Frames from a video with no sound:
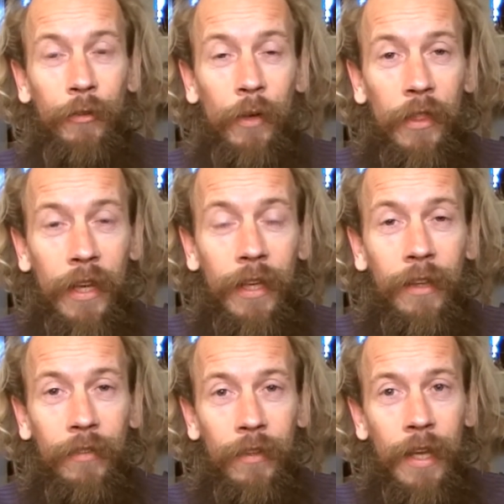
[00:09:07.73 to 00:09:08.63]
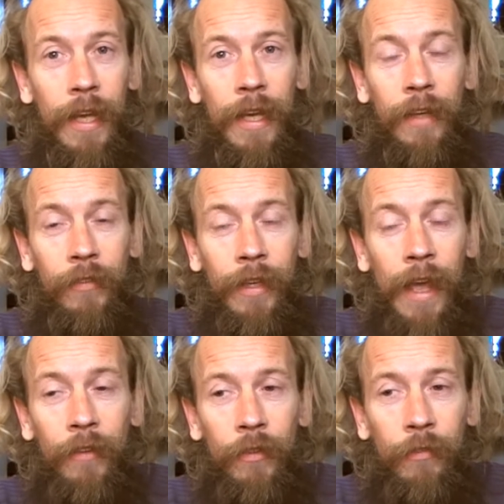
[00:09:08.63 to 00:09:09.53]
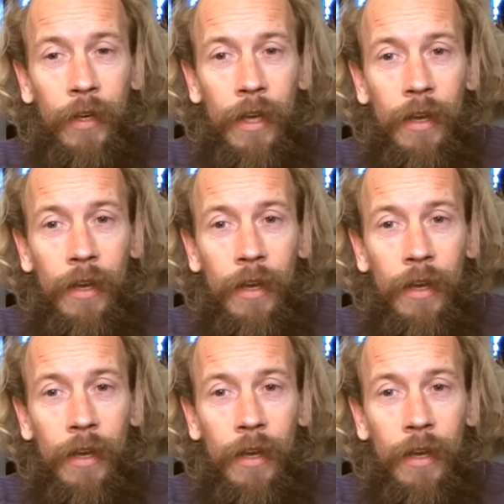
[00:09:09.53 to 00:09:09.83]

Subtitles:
So I think it's a case of